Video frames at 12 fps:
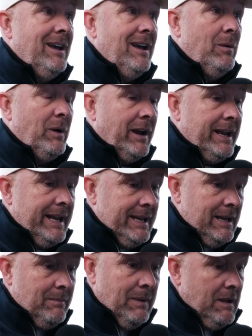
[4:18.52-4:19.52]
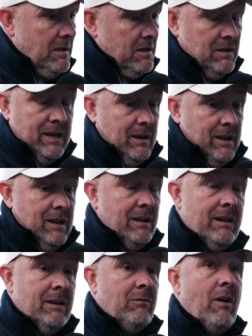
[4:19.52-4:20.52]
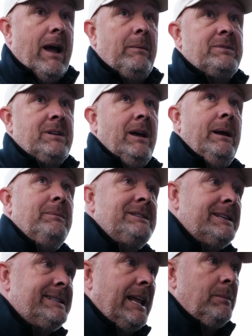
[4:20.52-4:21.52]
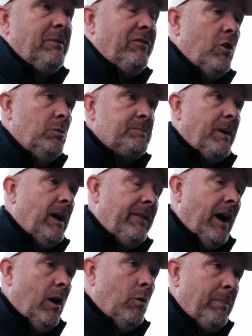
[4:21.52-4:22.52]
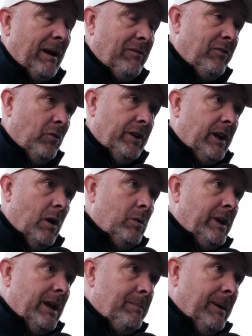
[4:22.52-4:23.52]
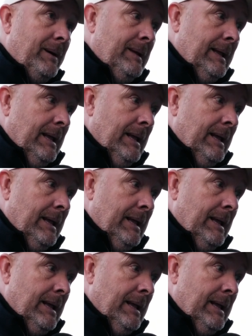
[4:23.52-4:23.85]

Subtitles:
when I need him. You're right. It was a stellar performance by the whole back four and the goalkeeper.